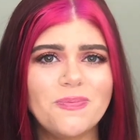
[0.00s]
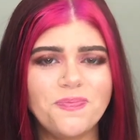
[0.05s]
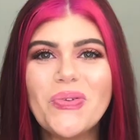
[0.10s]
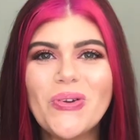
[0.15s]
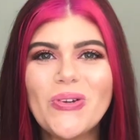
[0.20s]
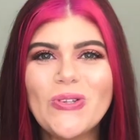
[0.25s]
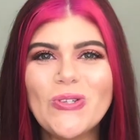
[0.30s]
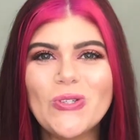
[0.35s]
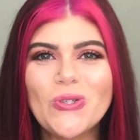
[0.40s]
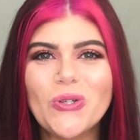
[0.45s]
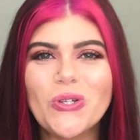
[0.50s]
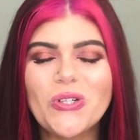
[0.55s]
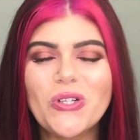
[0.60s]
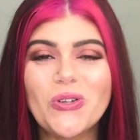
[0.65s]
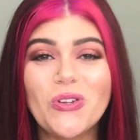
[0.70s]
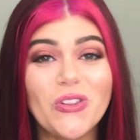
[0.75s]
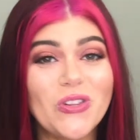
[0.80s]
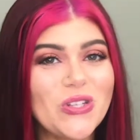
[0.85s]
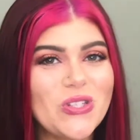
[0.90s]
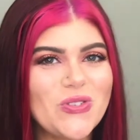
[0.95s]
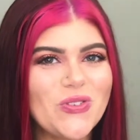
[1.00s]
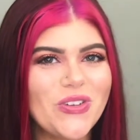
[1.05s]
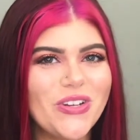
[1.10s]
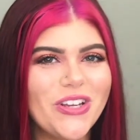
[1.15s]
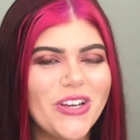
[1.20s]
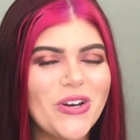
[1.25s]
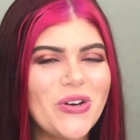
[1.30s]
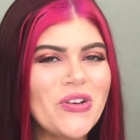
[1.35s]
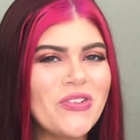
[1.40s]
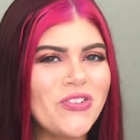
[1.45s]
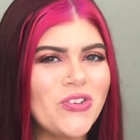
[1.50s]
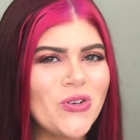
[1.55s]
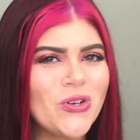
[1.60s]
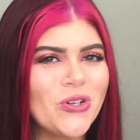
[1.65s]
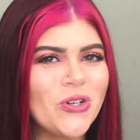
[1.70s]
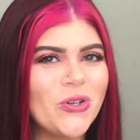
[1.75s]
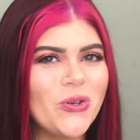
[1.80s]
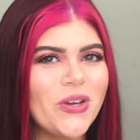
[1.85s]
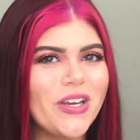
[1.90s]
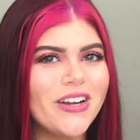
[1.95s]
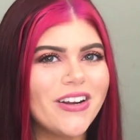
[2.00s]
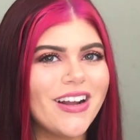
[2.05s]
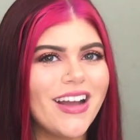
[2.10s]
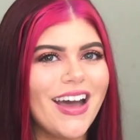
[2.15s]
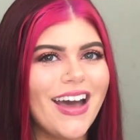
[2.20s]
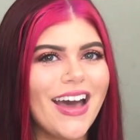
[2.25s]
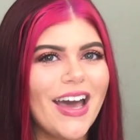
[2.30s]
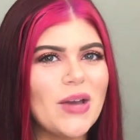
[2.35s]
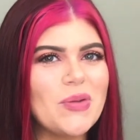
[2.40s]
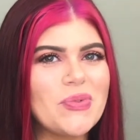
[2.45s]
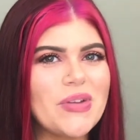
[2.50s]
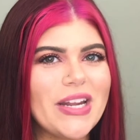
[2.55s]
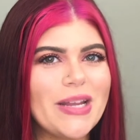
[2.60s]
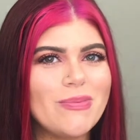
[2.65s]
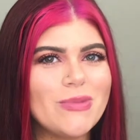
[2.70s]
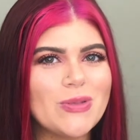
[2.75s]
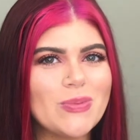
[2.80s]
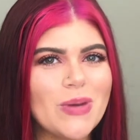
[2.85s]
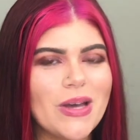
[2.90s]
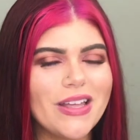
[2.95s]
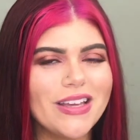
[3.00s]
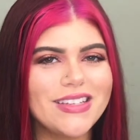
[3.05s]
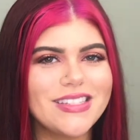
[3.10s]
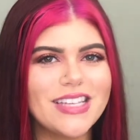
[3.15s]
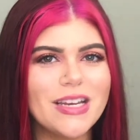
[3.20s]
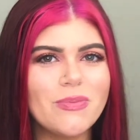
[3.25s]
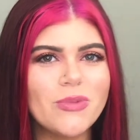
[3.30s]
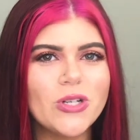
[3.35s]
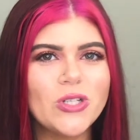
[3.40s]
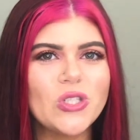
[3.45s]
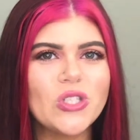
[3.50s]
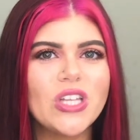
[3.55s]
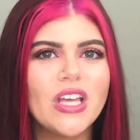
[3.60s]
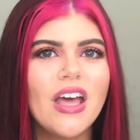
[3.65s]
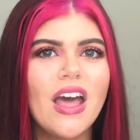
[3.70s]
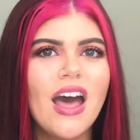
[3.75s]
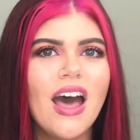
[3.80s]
If you enjoyed this video, if you are new here, hi, my name is Molly Sommers.